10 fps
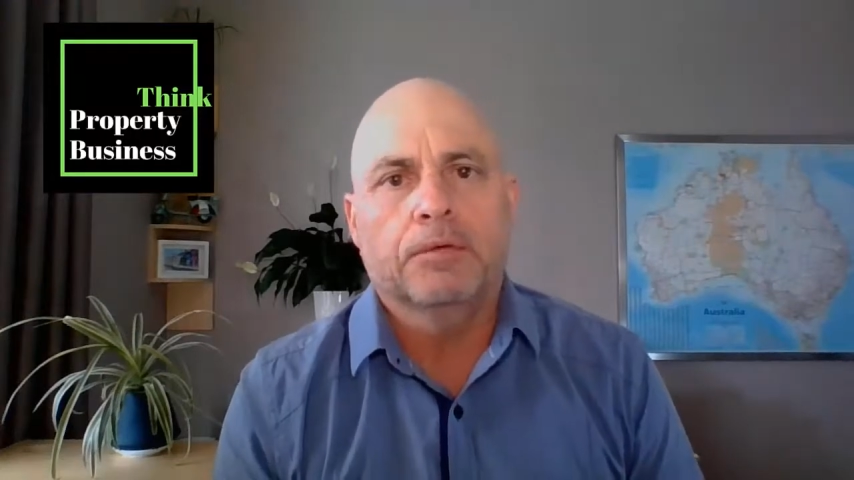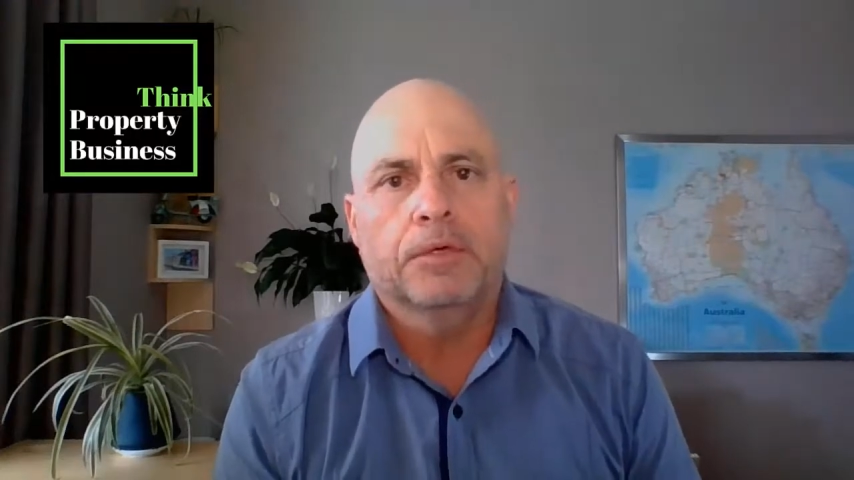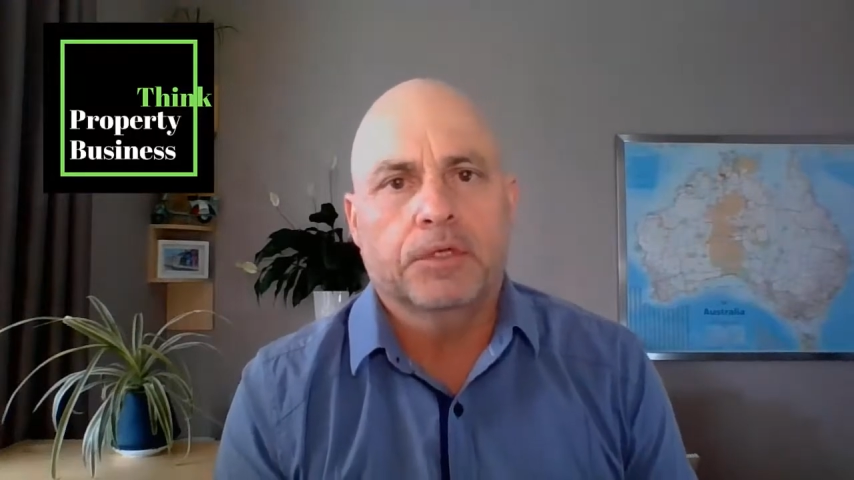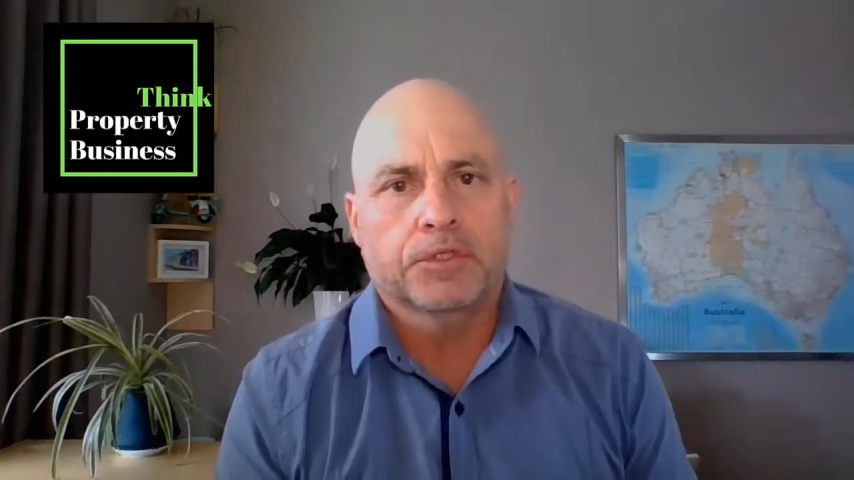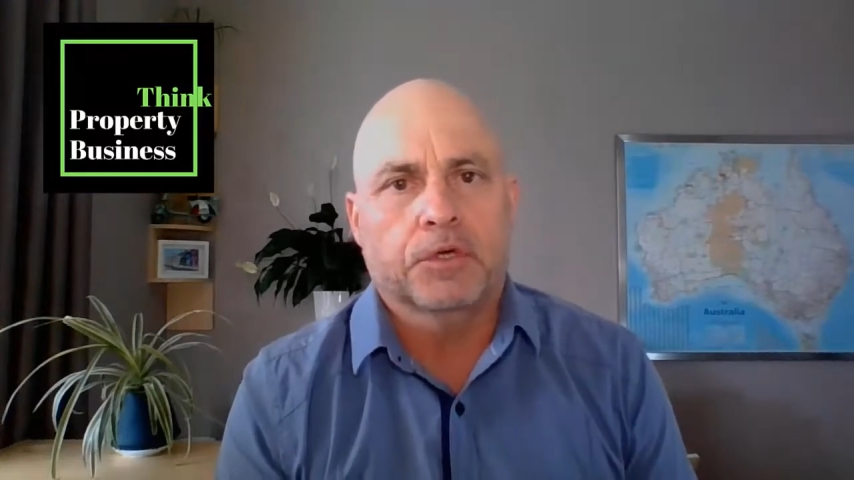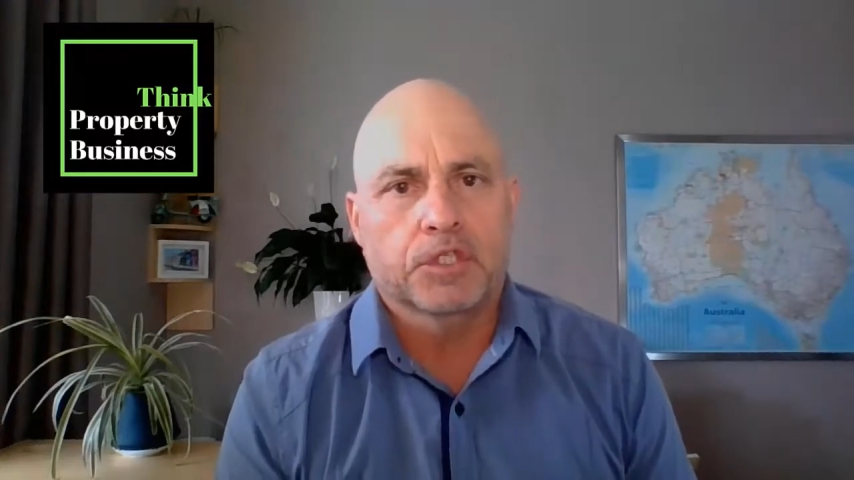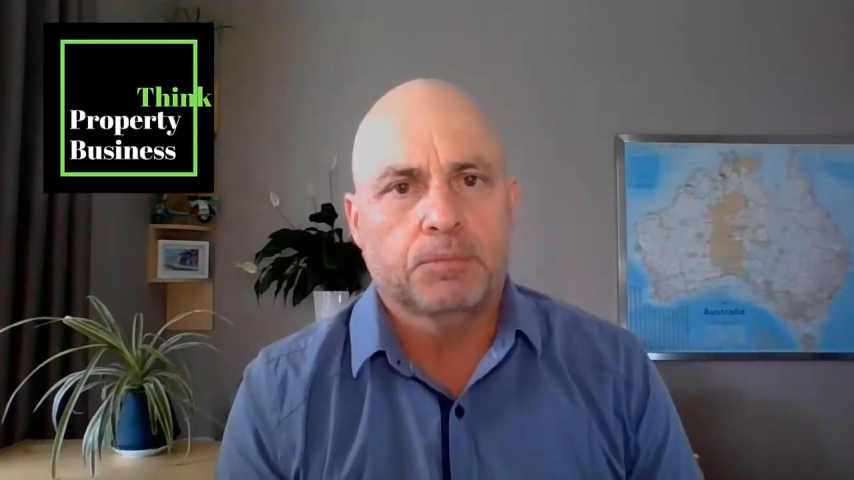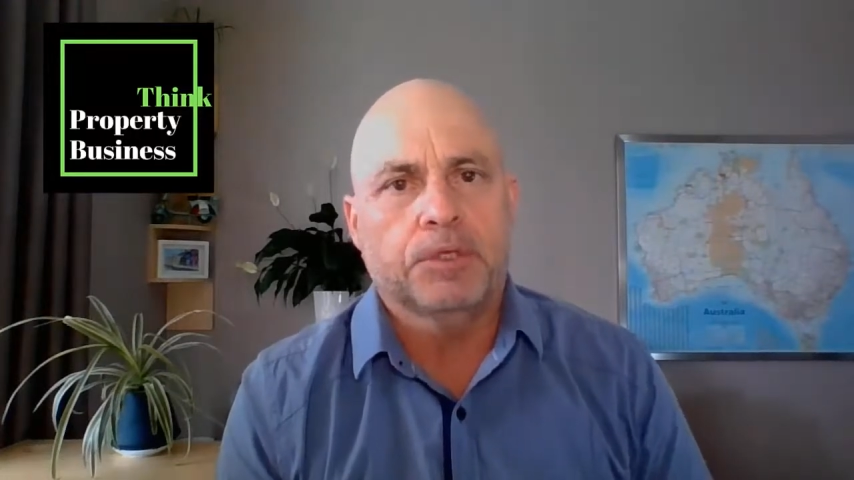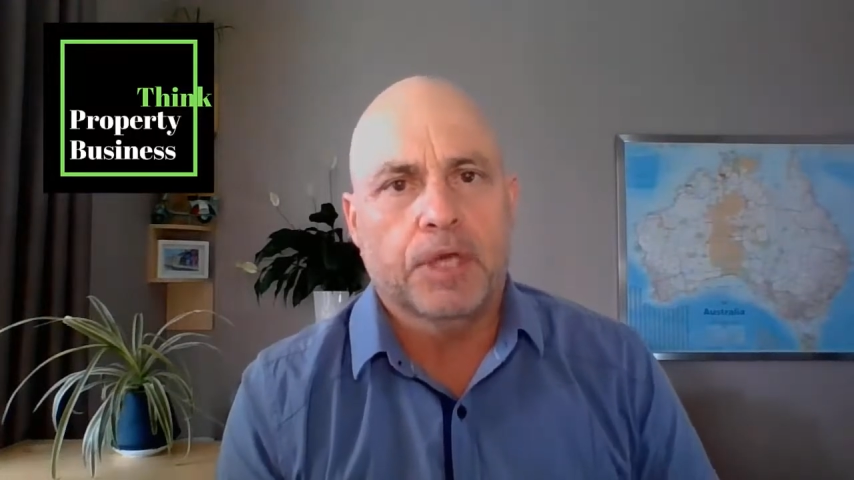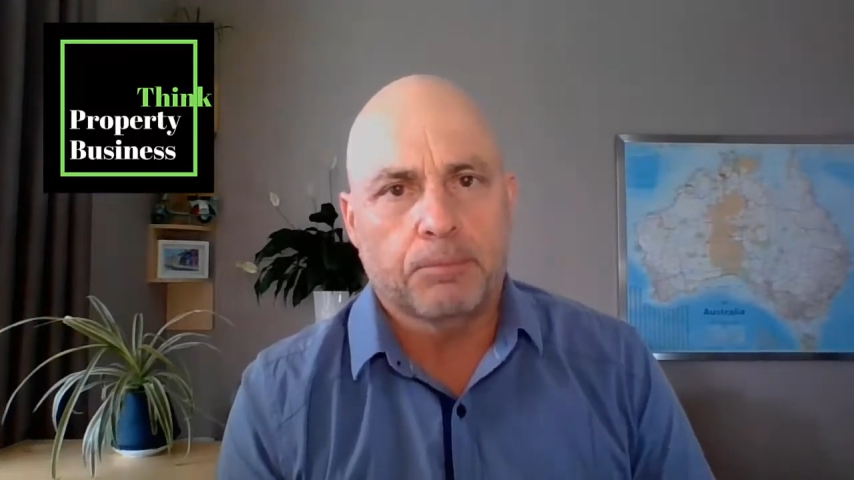it's going to
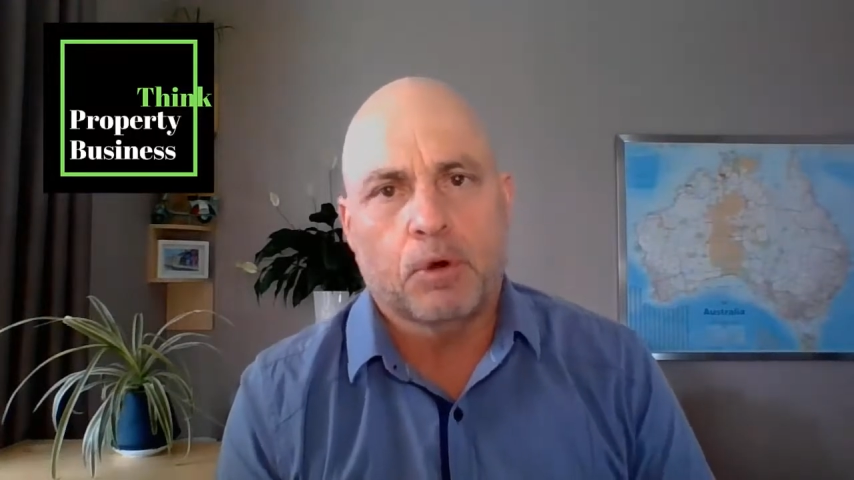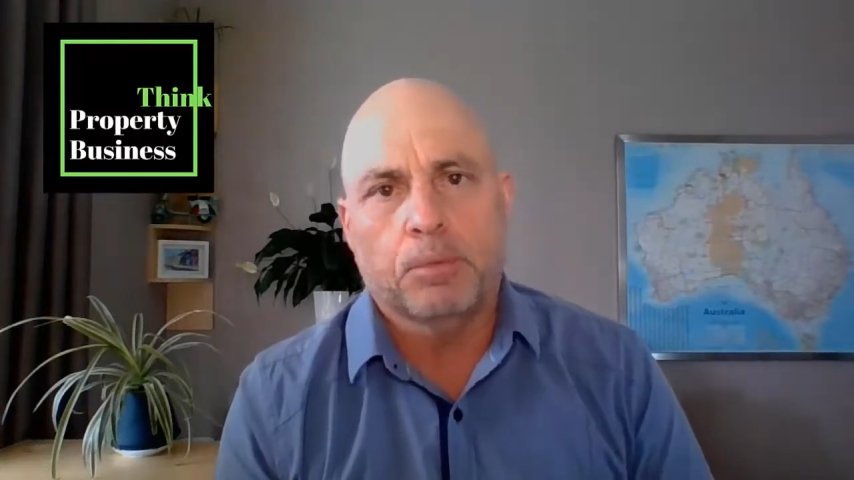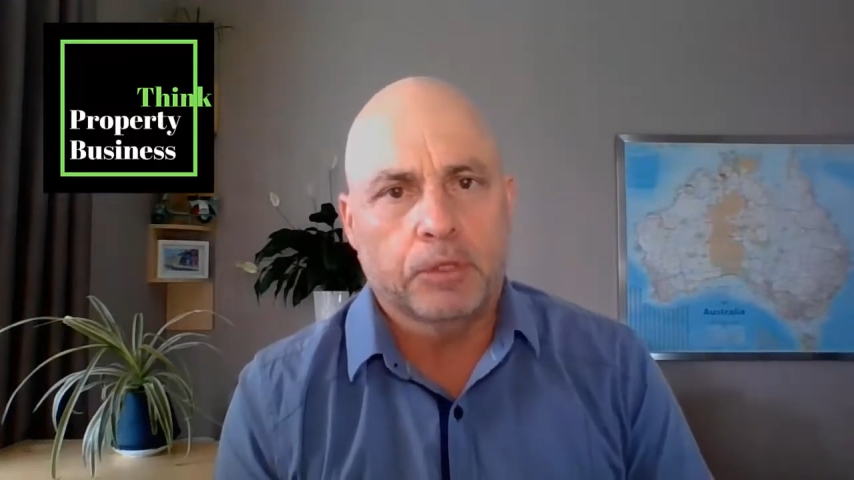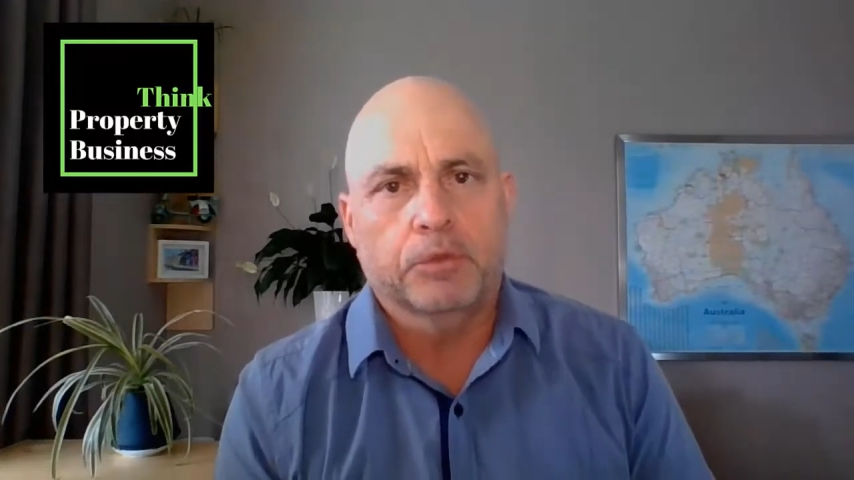spin that property,